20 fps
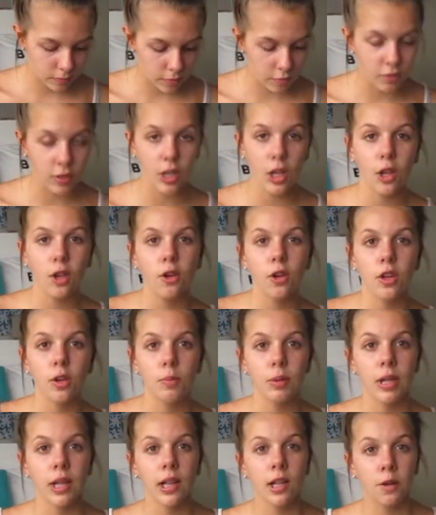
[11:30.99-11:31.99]
video could have
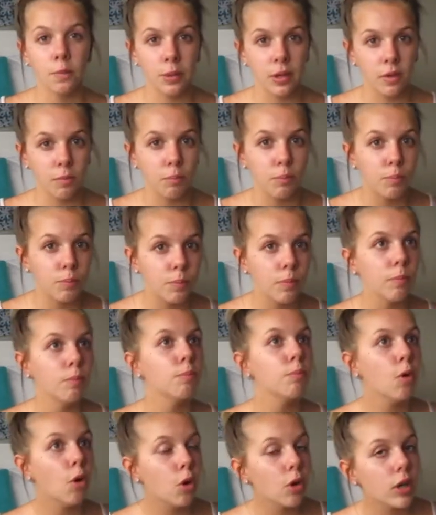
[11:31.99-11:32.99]
been a little bit
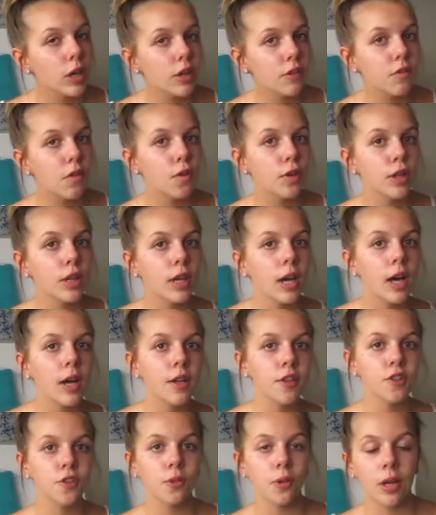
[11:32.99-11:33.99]
boring for you
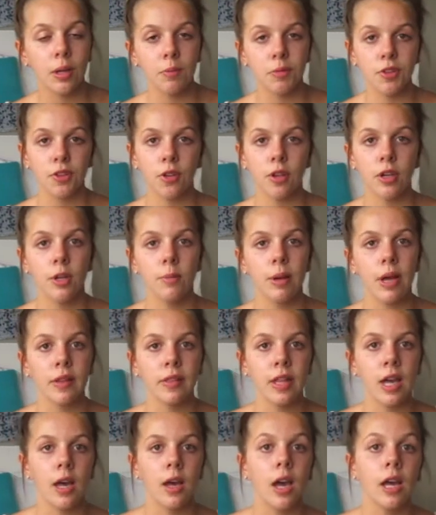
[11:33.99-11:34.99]
guys, so I'm sorry about
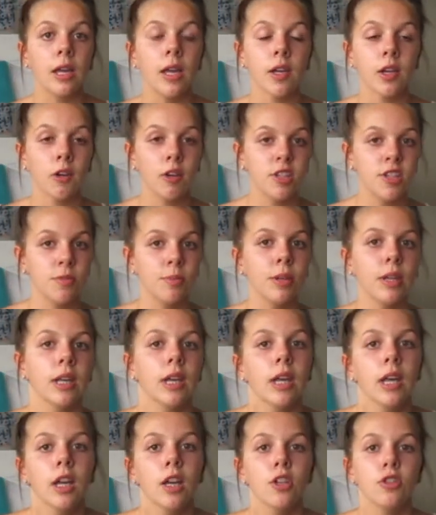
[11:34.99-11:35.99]
that. I am going to
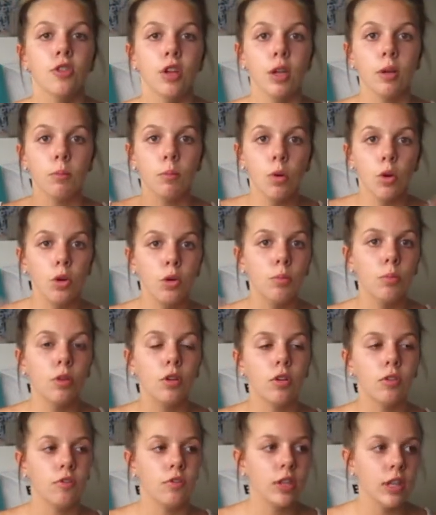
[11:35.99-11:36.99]
be doing
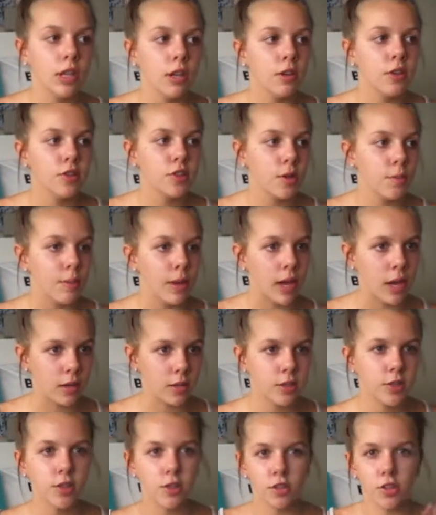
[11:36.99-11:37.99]
more videos
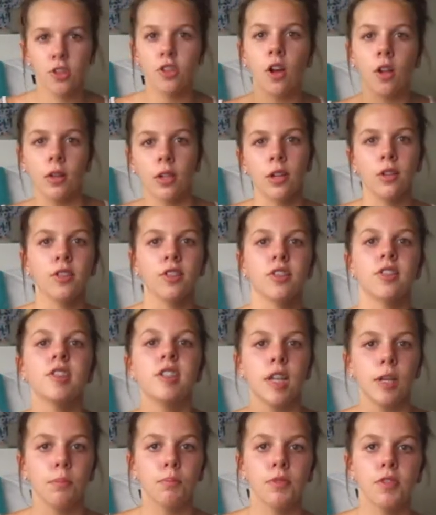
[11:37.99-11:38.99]
about scoliosis
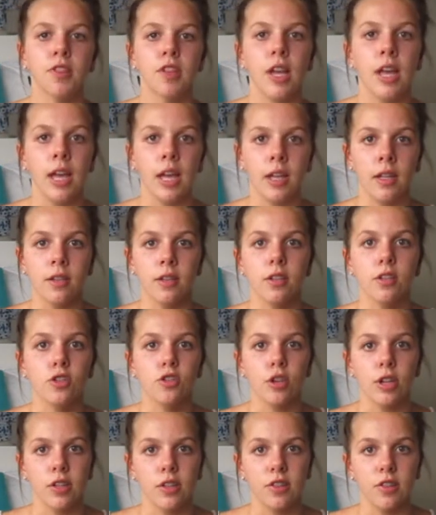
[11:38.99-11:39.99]
tips and
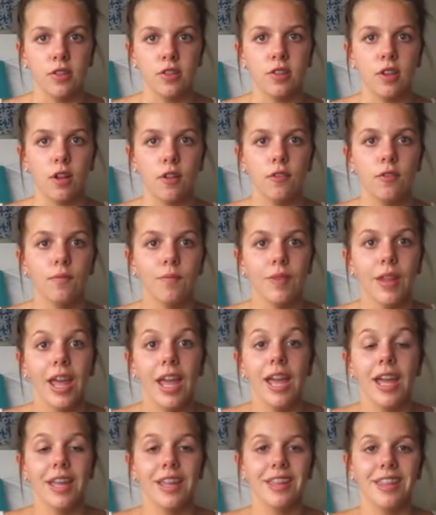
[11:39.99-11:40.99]
tricks and stuff.
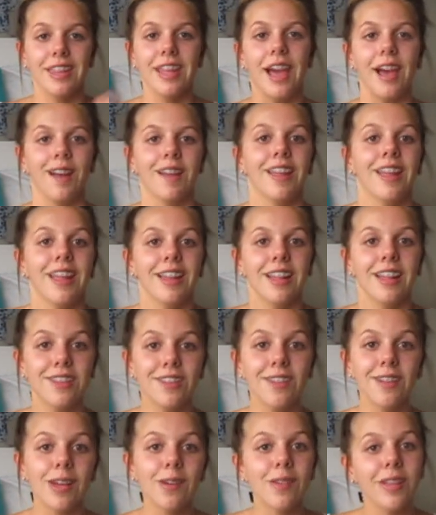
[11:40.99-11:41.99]
Yeah, that's
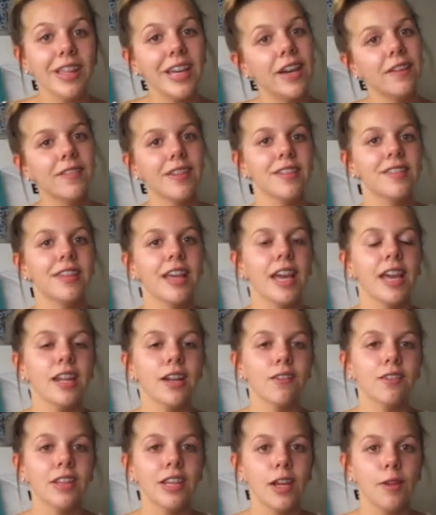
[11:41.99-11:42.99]
all I really have to say, and
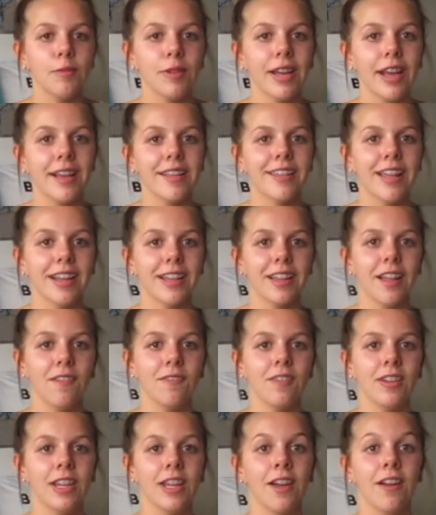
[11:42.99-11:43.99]
I really hope you guys liked
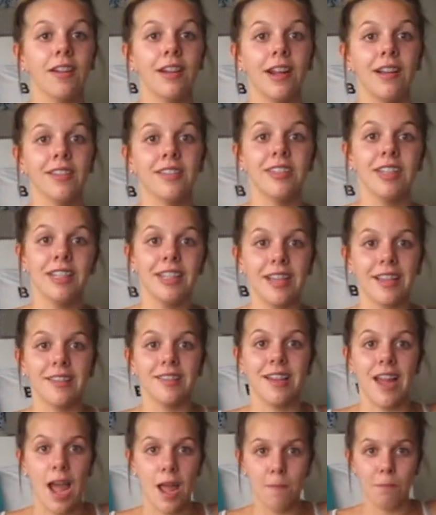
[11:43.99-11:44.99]
that video, and I'll see you
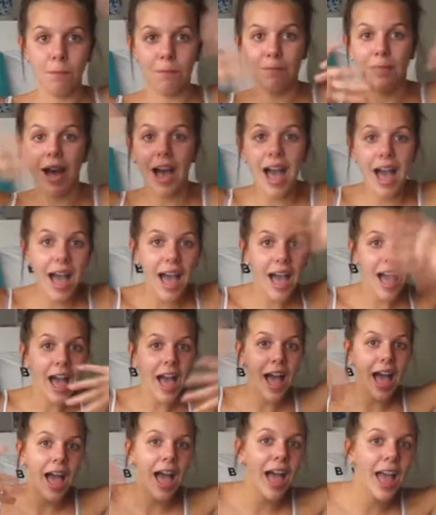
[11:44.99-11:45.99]
next time.
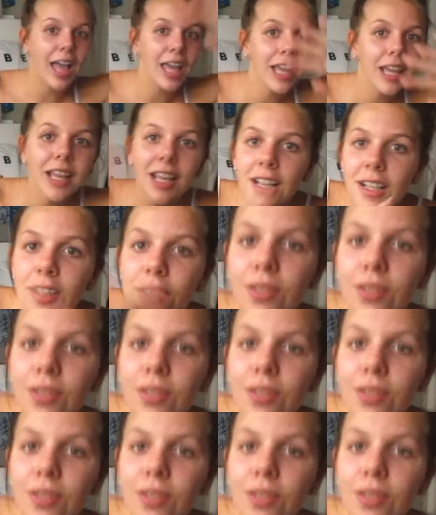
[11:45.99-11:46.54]
Bye!